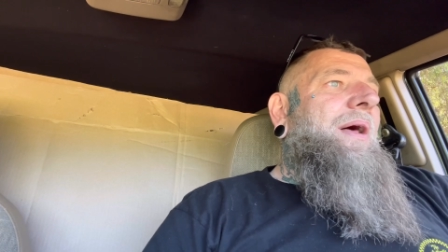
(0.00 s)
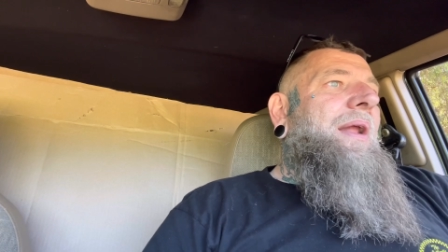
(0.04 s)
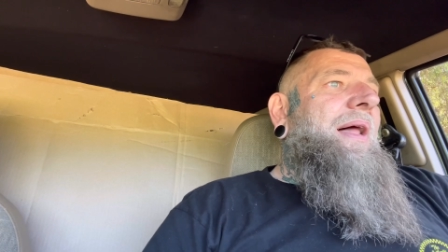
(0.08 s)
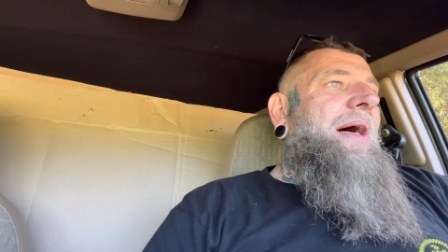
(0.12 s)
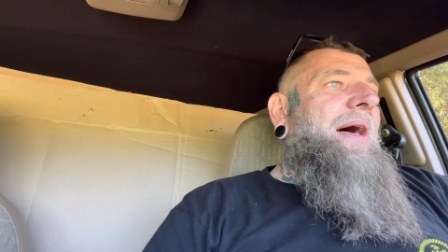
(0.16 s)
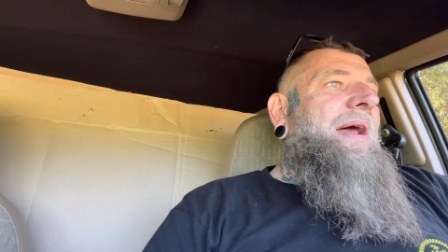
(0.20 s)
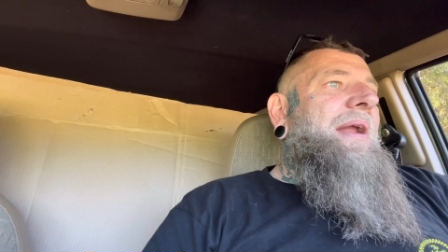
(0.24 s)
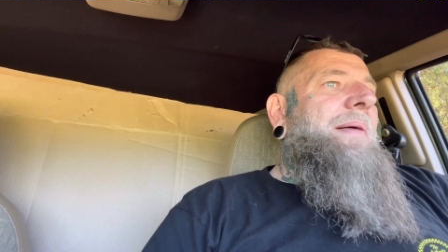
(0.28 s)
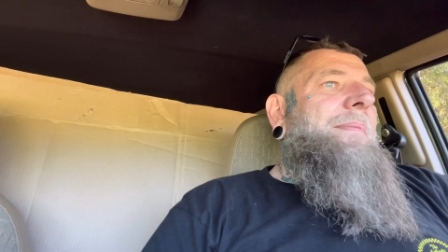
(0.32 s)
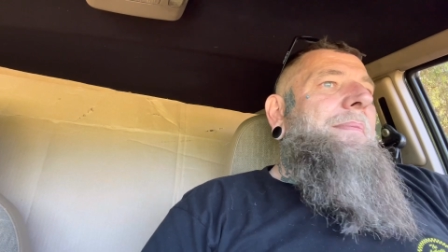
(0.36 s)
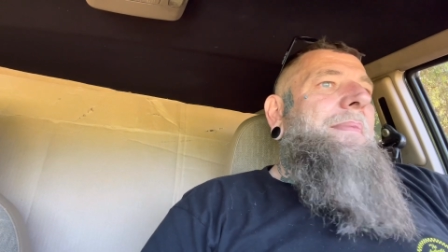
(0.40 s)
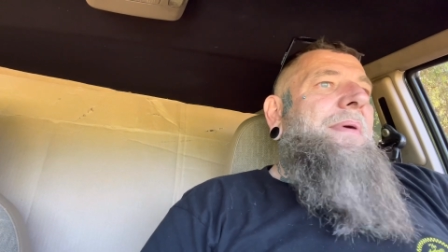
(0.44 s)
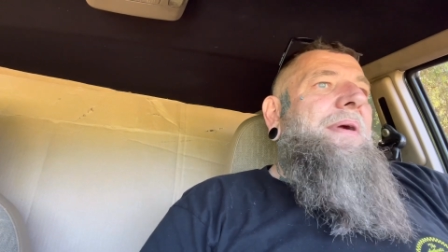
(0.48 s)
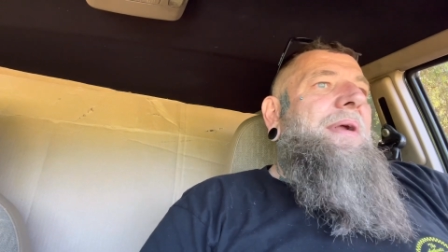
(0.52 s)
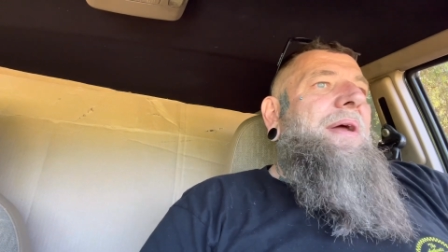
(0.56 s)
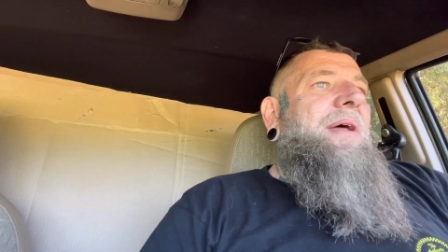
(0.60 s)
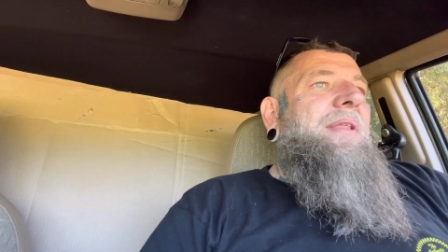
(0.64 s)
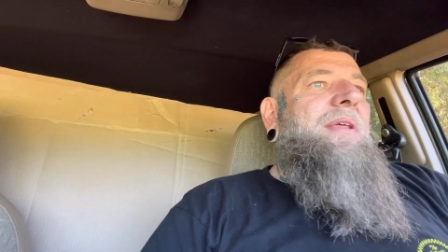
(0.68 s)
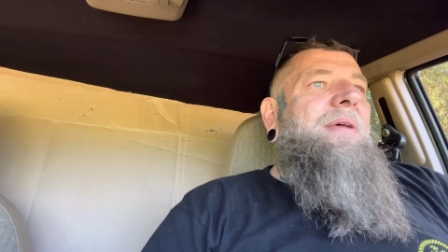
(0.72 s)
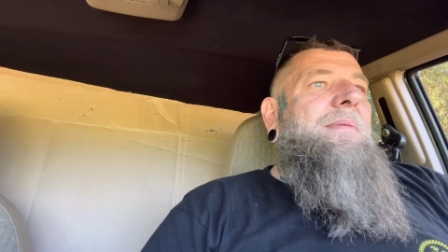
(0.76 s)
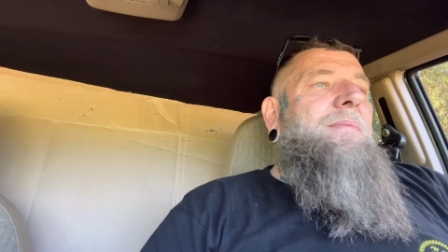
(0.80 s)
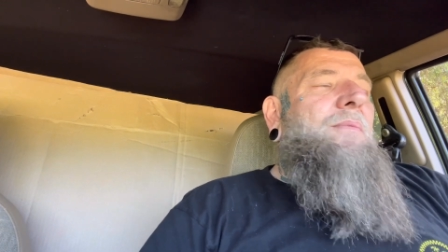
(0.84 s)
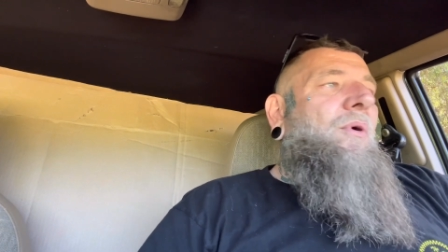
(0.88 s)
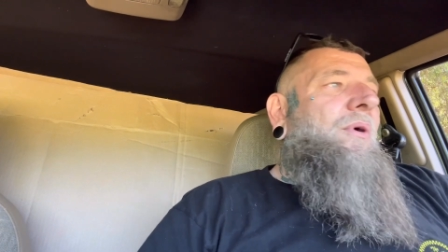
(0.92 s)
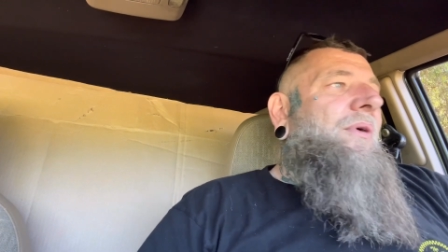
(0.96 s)
a lot of them are
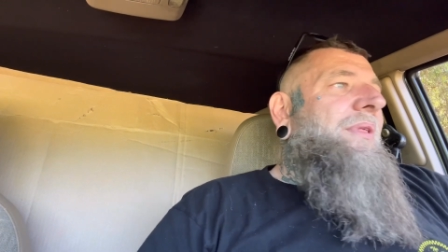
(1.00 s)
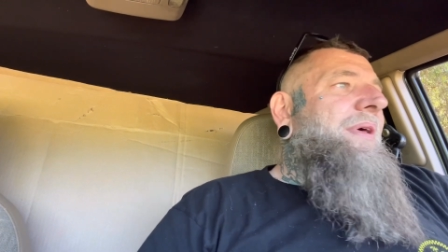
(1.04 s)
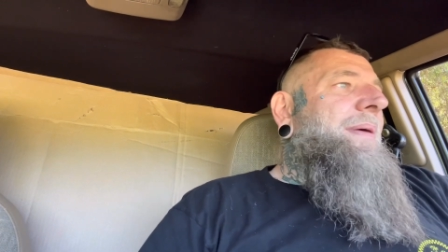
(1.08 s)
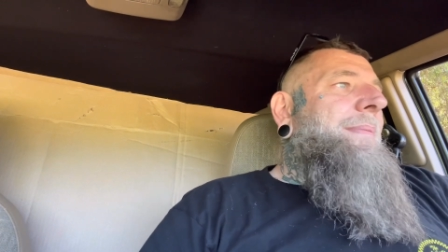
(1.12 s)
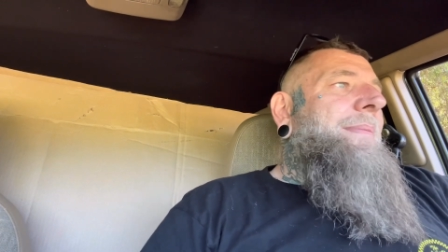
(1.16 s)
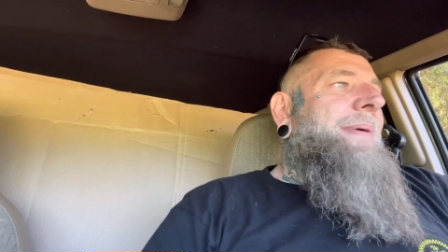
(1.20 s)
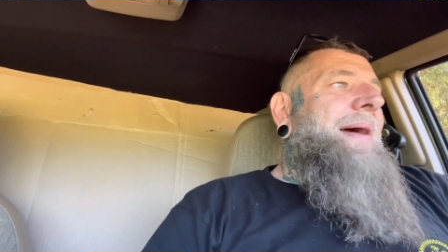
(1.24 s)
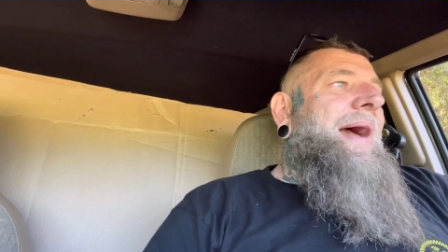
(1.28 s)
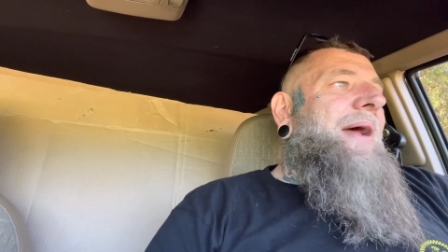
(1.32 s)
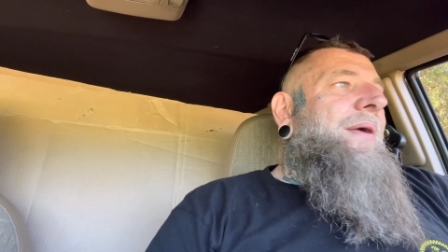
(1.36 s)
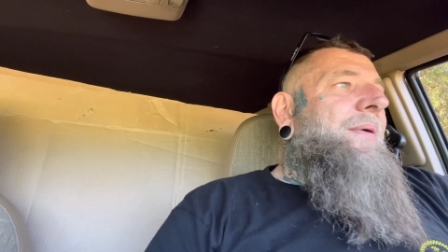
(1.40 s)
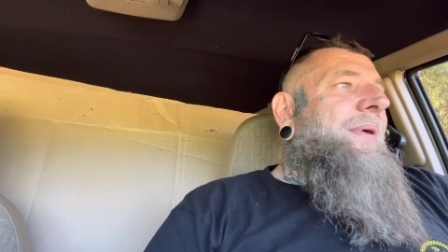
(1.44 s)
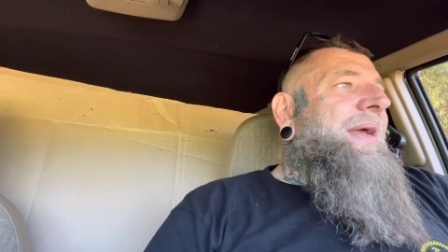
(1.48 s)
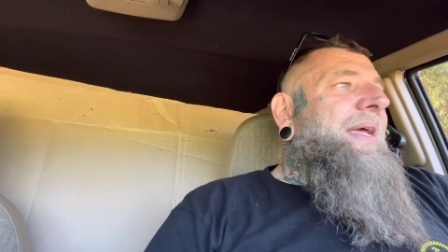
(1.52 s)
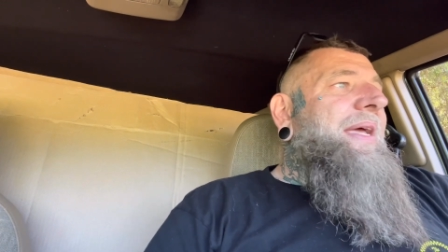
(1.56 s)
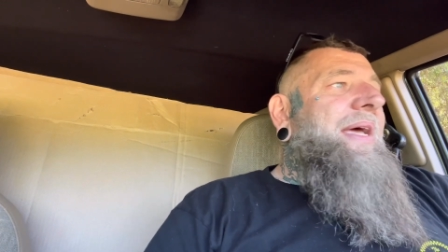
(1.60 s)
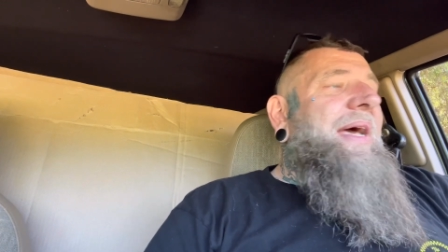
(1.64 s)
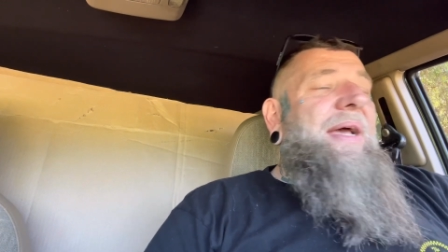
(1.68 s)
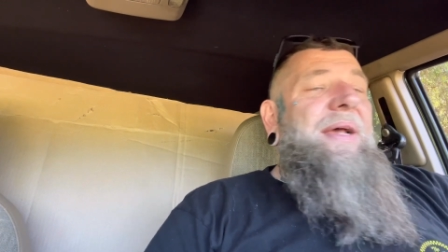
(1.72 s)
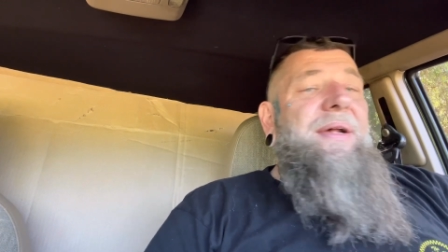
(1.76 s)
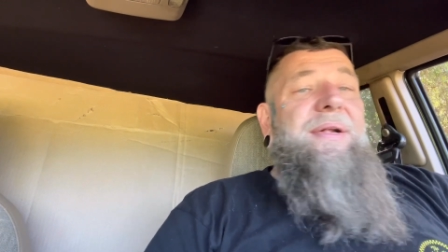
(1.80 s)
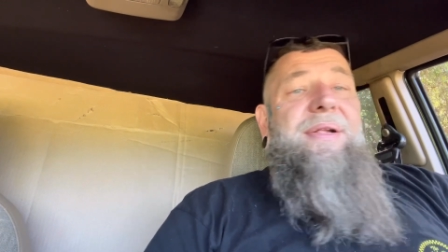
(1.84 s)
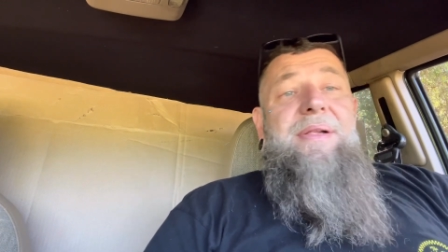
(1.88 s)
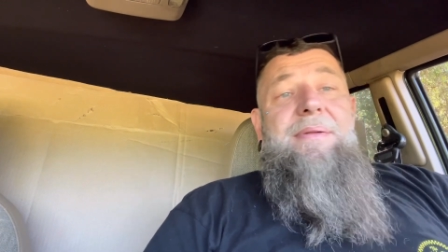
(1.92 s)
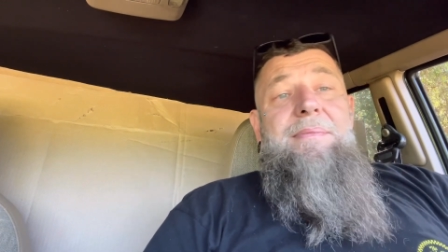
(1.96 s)
nothing more than a battery
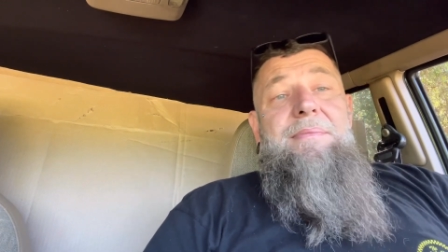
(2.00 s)
case,